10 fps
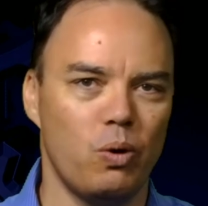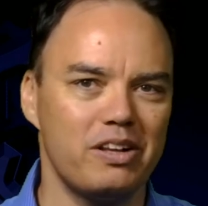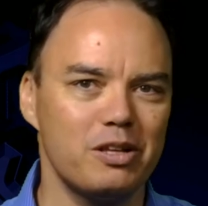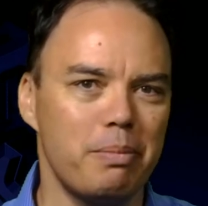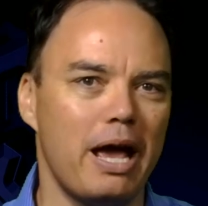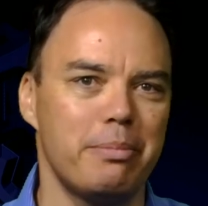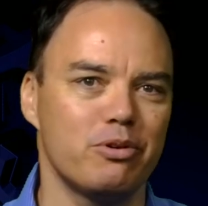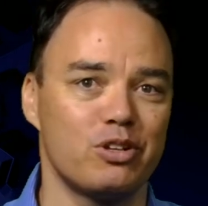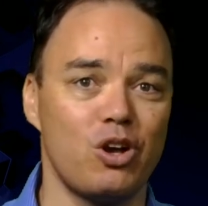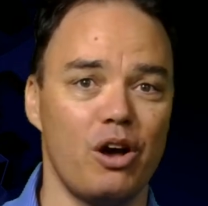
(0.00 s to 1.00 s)
Once a paper
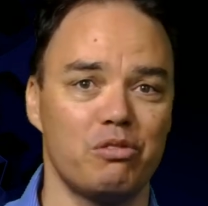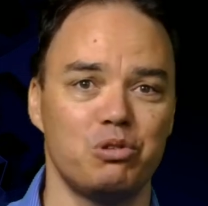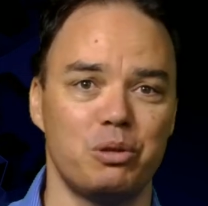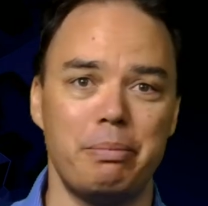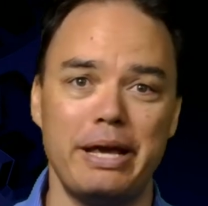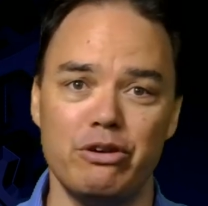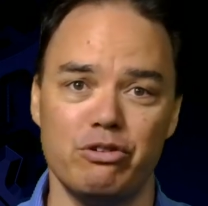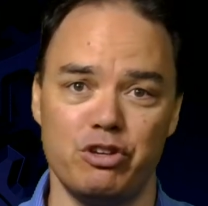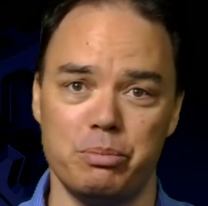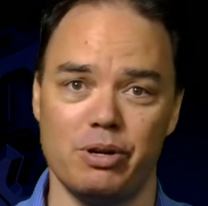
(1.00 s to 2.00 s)
has gone through the peer
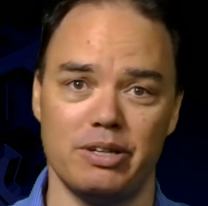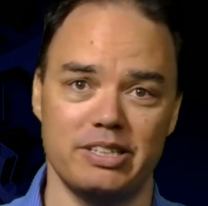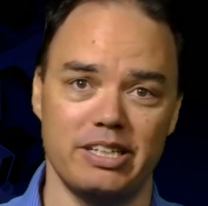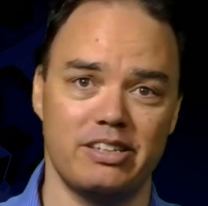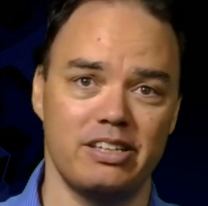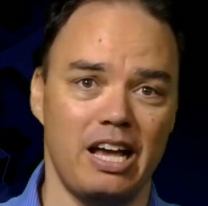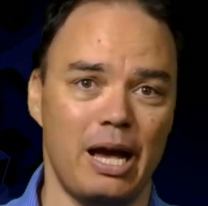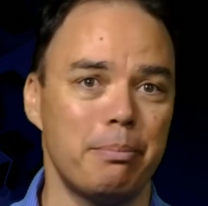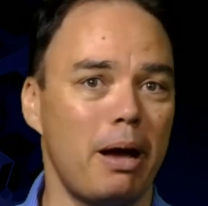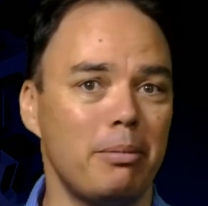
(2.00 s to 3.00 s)
review process
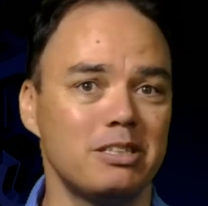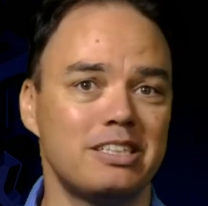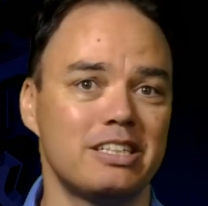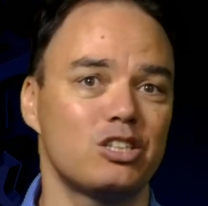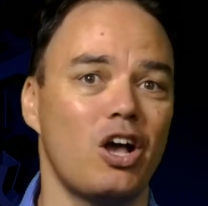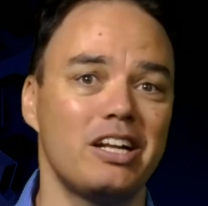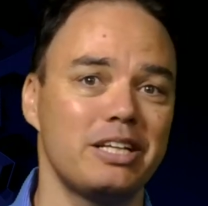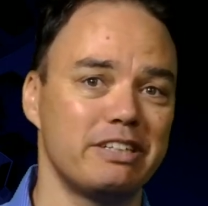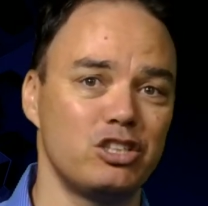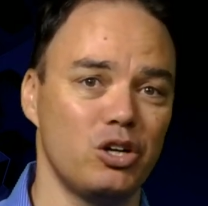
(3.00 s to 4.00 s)
and published in a
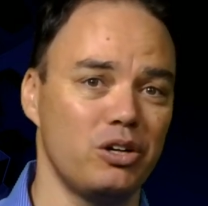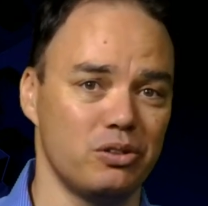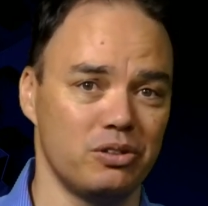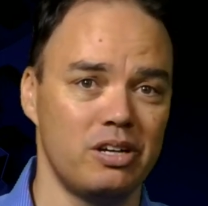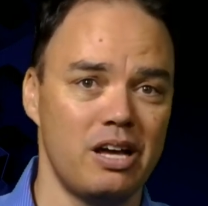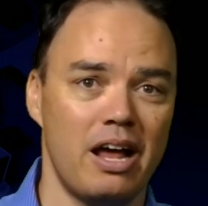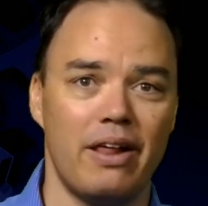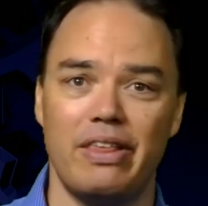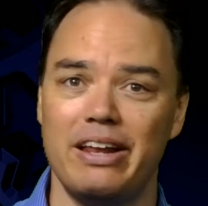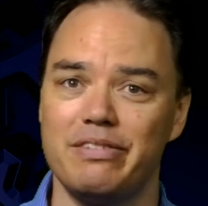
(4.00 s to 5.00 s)
scientific journal,
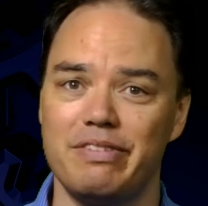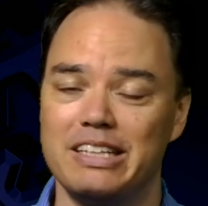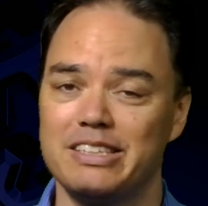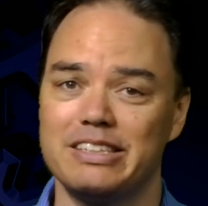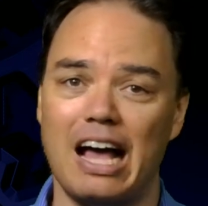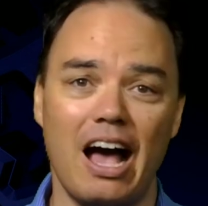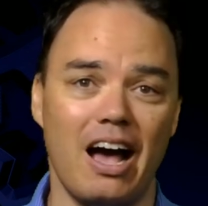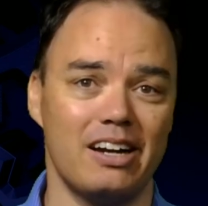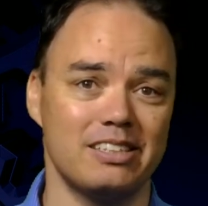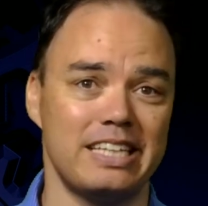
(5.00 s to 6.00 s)
then it faces the
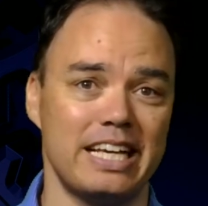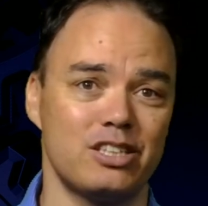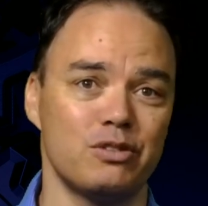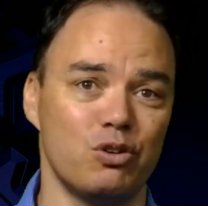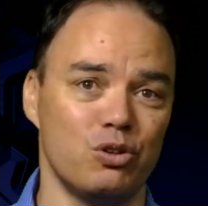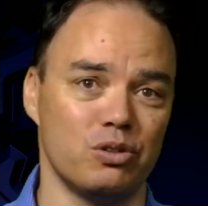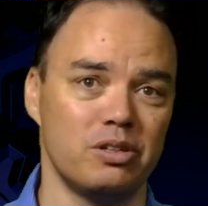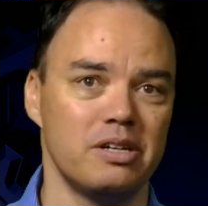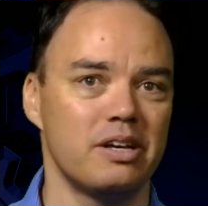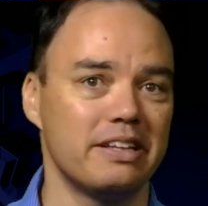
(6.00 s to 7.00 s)
hardest test of all,
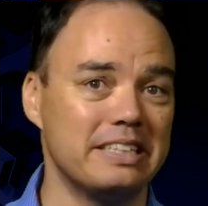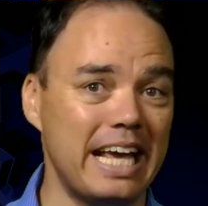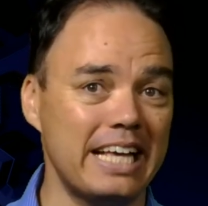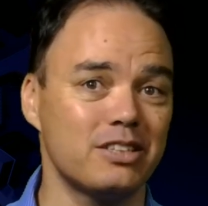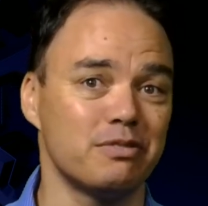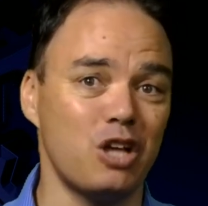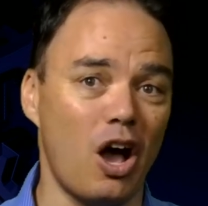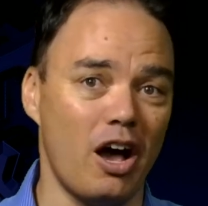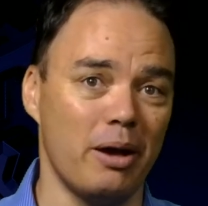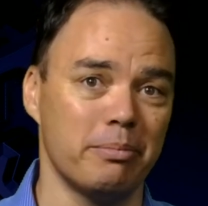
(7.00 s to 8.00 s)
the test of
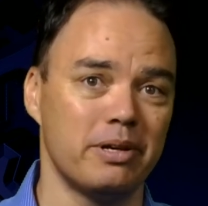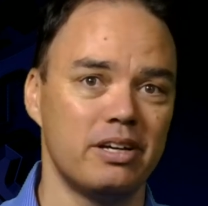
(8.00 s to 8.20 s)
time.